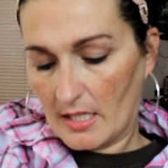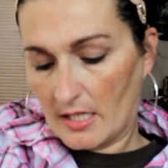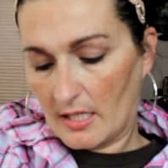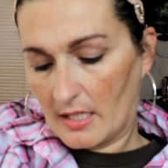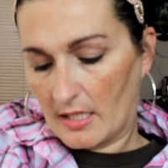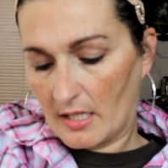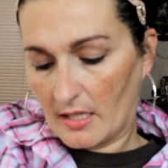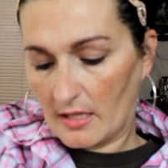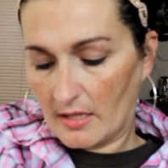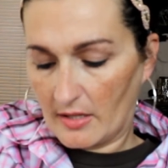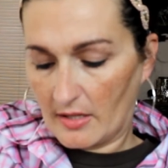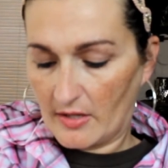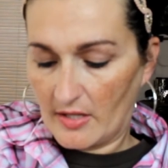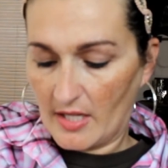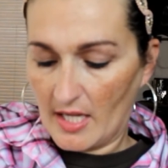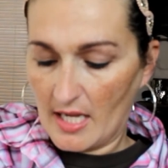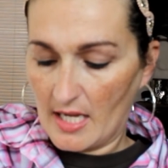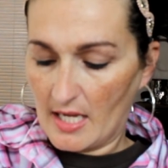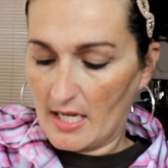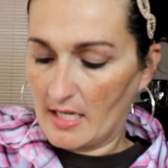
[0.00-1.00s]
And
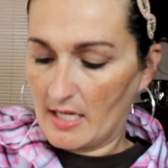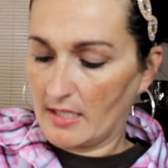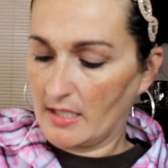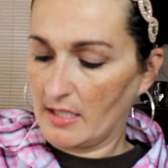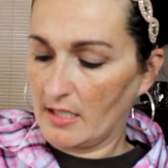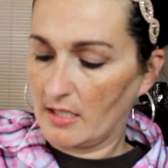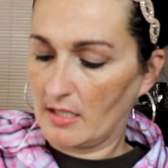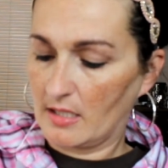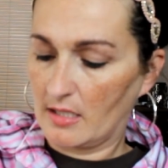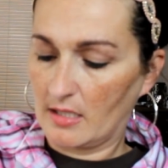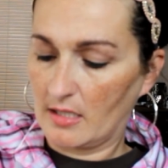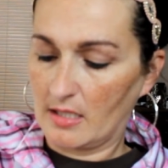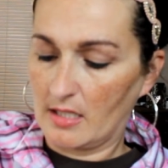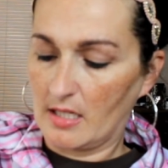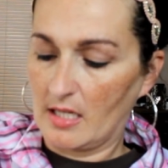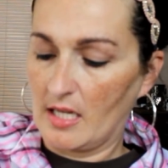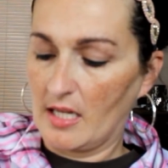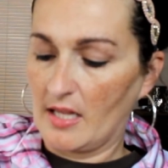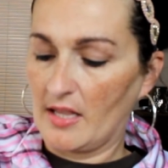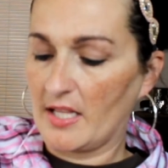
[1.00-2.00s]
then,
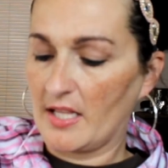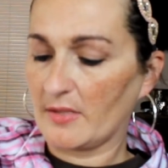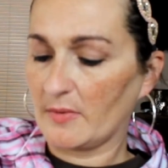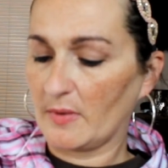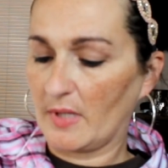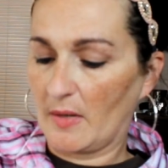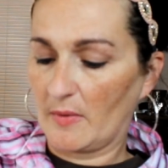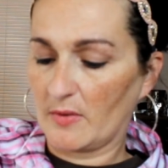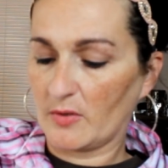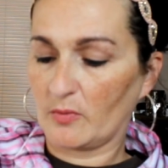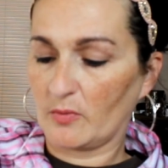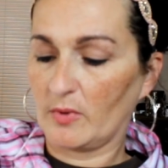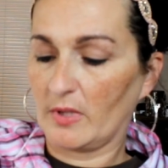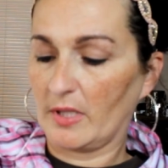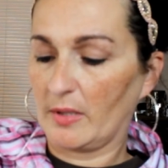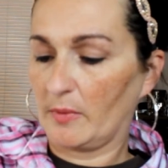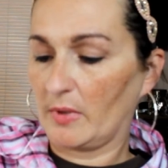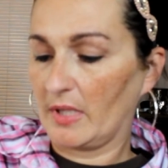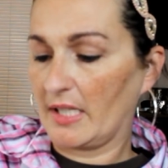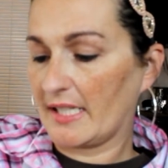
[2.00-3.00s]
this one I was
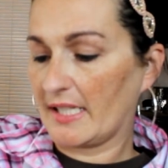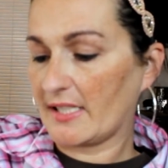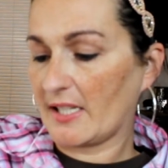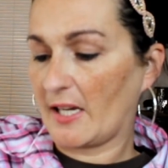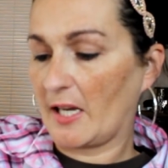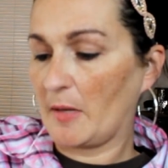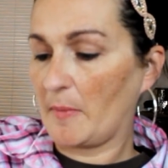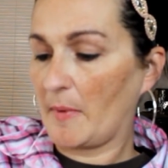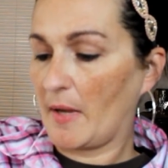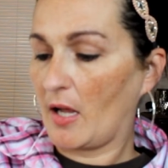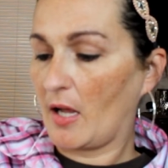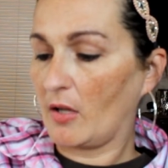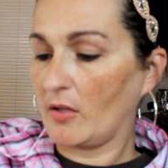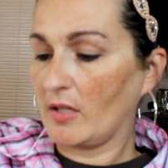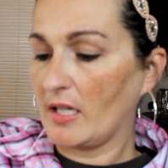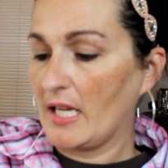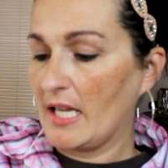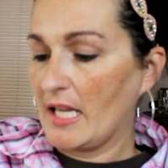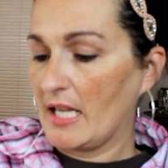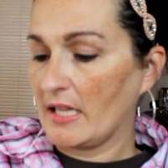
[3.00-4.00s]
really, really excited
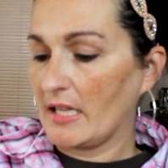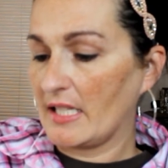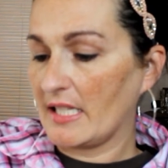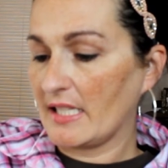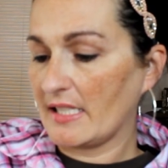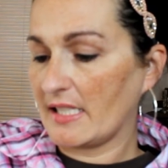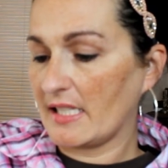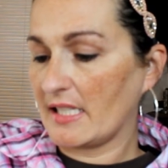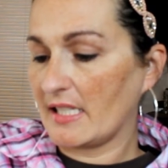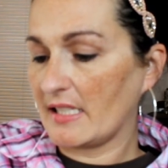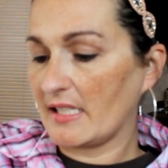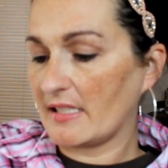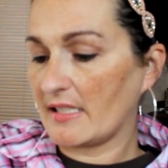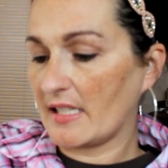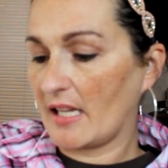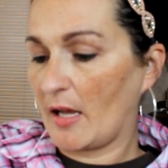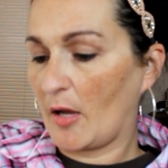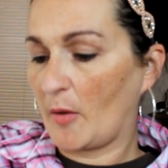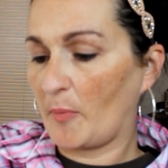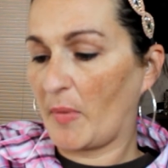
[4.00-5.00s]
about. This is
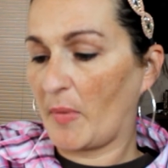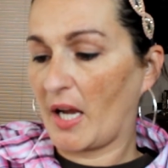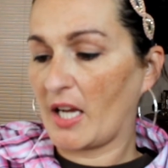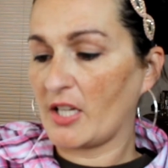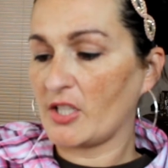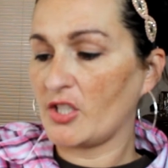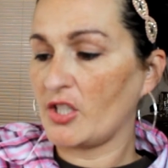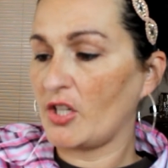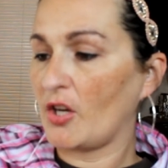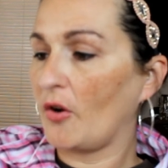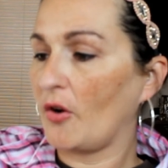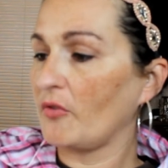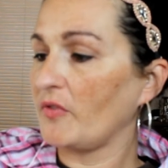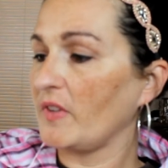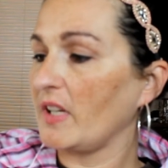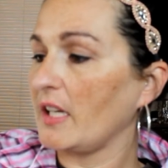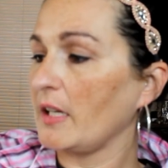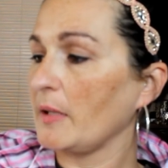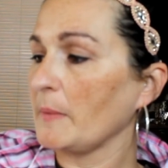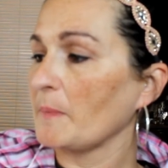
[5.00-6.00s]
um, by
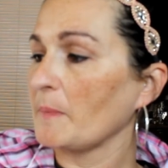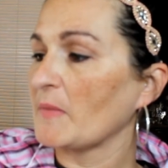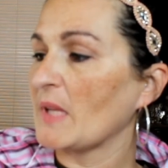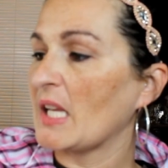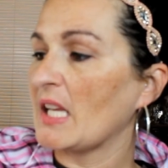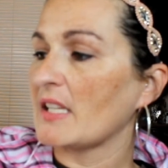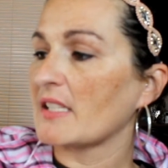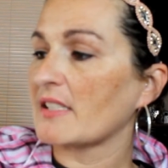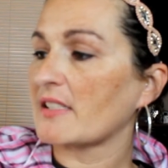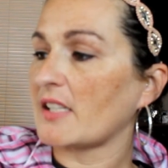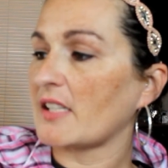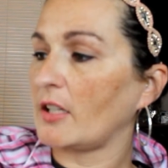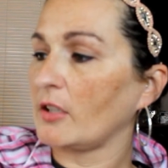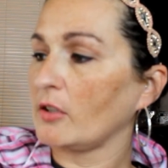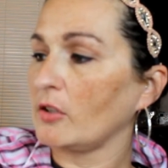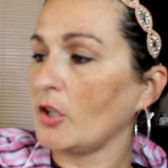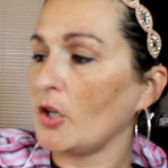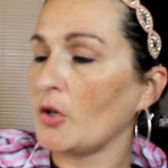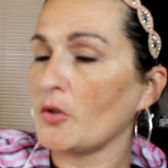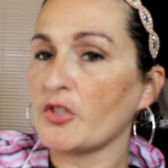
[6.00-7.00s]
Giove Sun
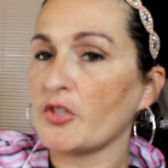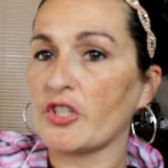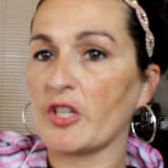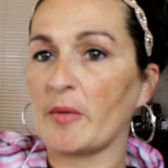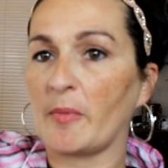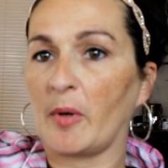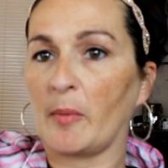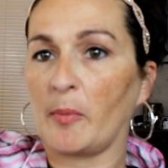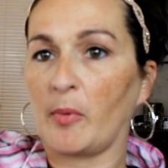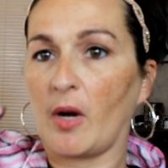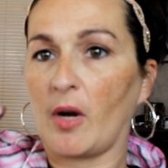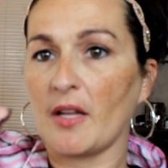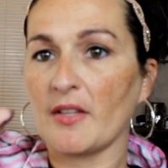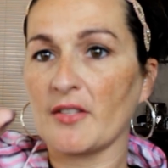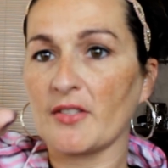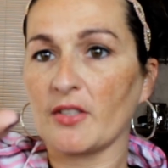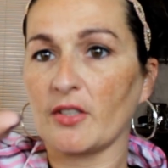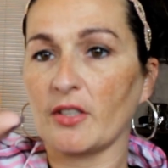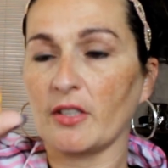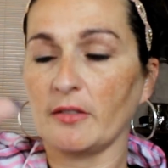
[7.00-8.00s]
Glow Shimmer
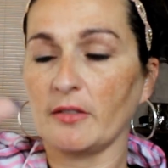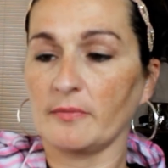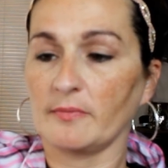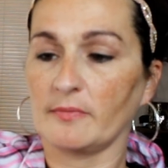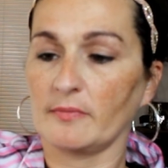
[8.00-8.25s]
Bronzer.